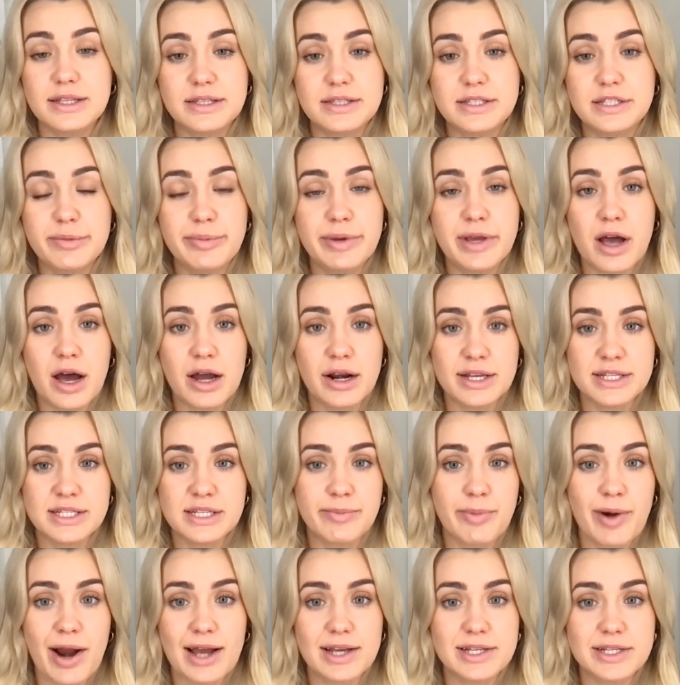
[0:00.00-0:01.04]
To be honest,
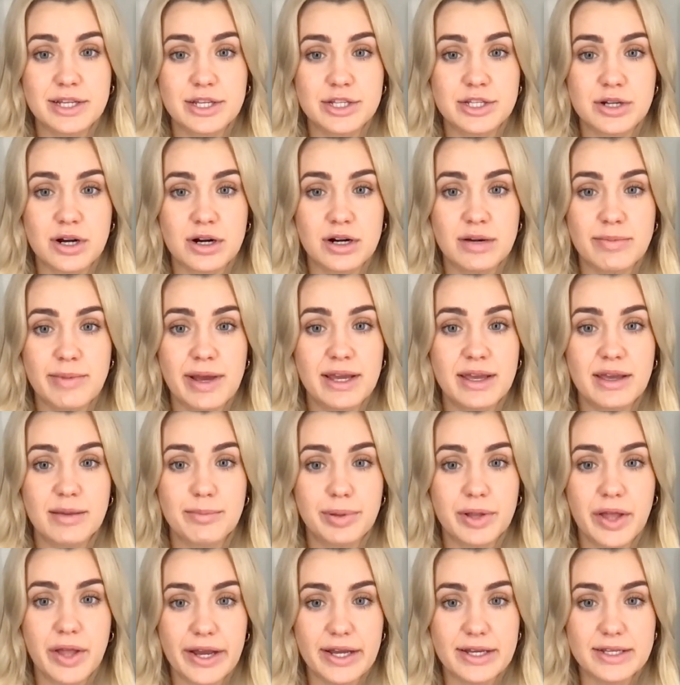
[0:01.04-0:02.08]
Nebraska started making
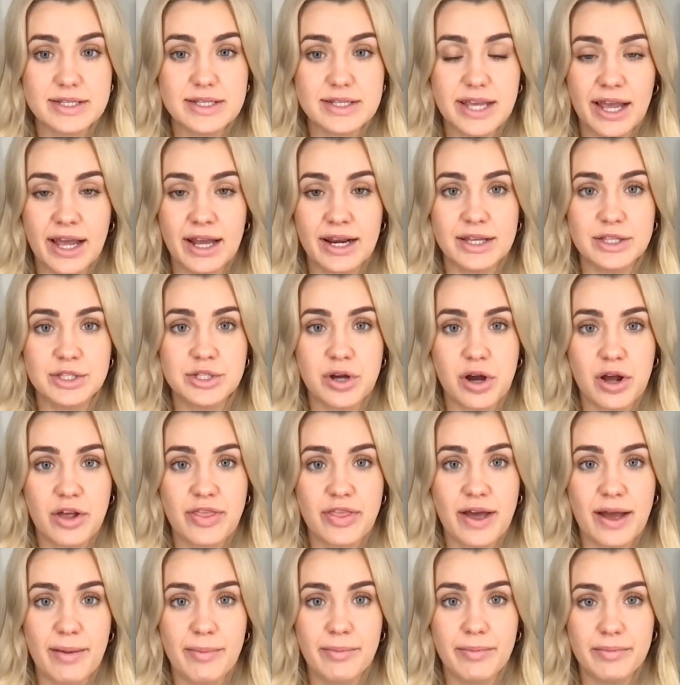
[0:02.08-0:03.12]
plays, and it took
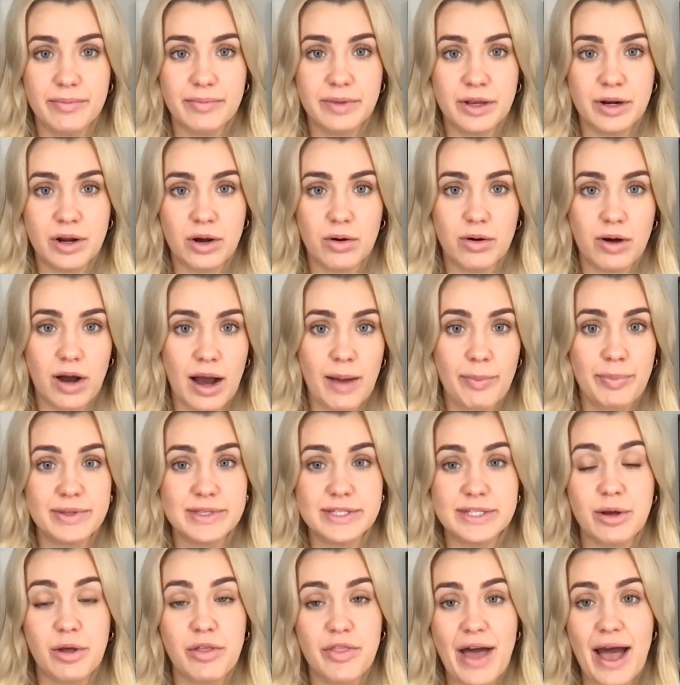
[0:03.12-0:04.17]
them, up
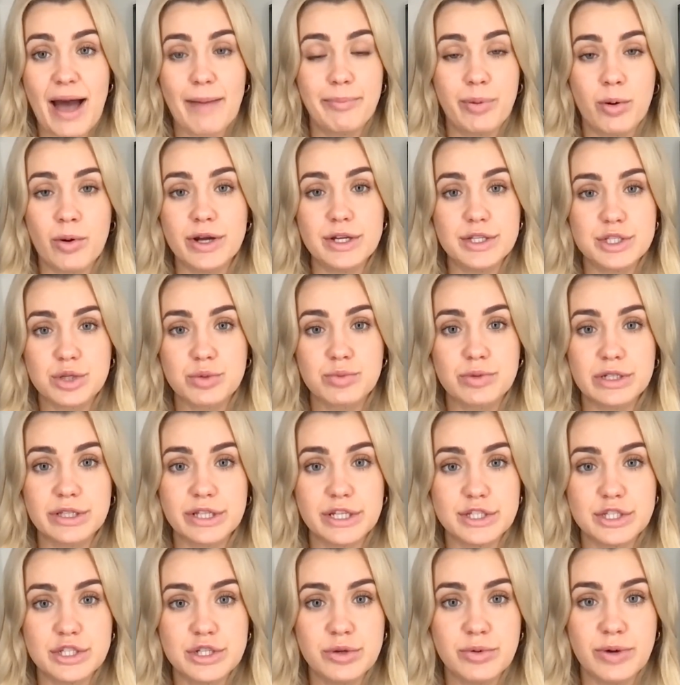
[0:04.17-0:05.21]
until that point to really
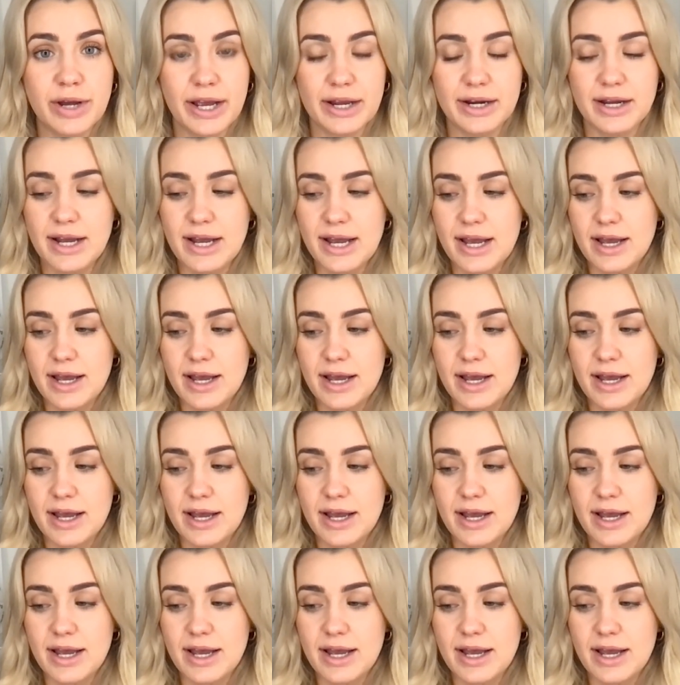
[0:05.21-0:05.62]
do it.